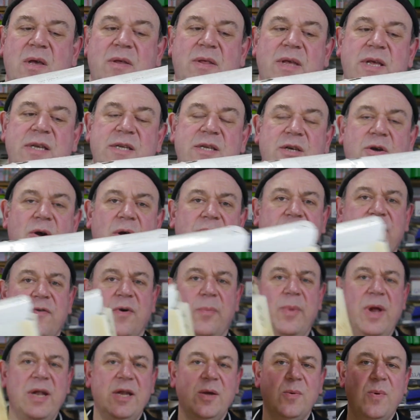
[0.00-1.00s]
these are going
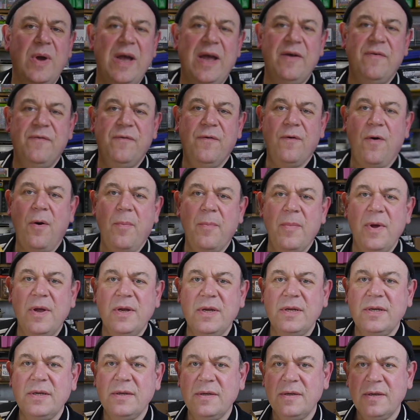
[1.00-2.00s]
from anywhere from
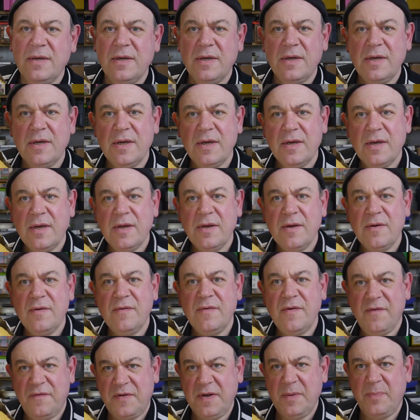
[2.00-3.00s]

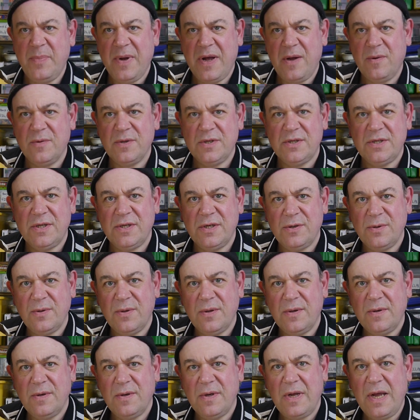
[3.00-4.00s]
fifty pounds
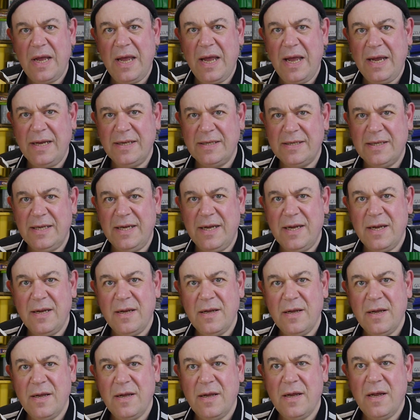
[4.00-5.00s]
to eighty,
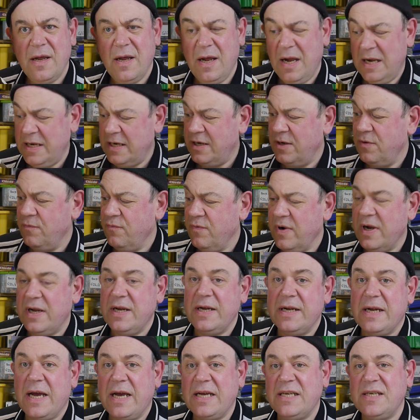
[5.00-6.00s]
and in a
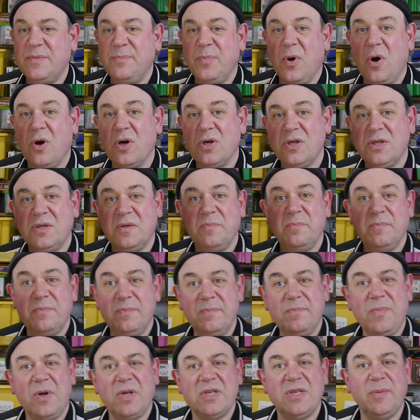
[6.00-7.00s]
really nice box,
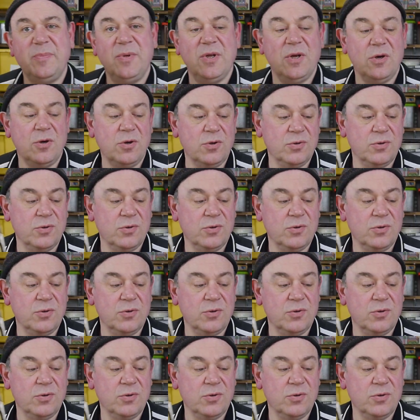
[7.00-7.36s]
possibly a